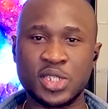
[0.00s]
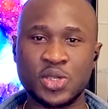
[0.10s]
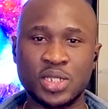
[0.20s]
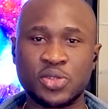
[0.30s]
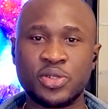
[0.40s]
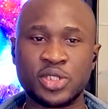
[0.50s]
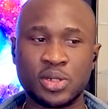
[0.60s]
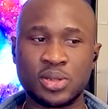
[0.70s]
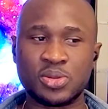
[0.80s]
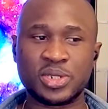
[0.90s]
So as a
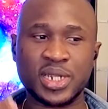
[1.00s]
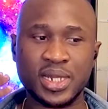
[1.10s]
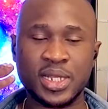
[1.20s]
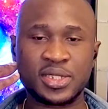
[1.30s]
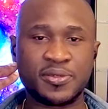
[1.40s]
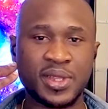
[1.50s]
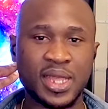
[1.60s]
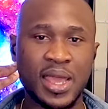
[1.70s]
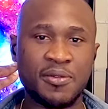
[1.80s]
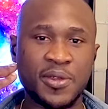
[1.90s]
result, especially thanks to the fact
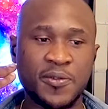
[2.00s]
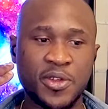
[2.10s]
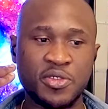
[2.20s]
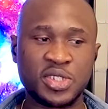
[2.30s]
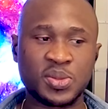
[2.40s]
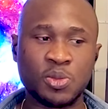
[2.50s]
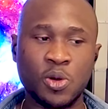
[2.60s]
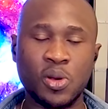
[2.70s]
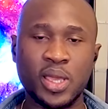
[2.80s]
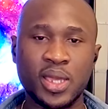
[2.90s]
that I have a very
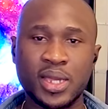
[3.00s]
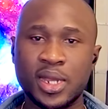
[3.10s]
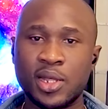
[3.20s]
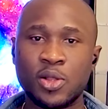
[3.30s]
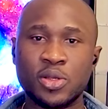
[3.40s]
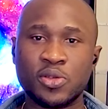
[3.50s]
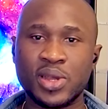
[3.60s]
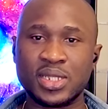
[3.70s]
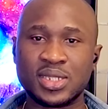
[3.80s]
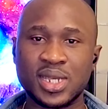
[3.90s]
small air canal on the
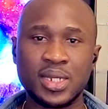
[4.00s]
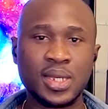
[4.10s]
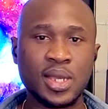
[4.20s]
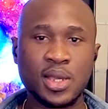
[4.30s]
right side,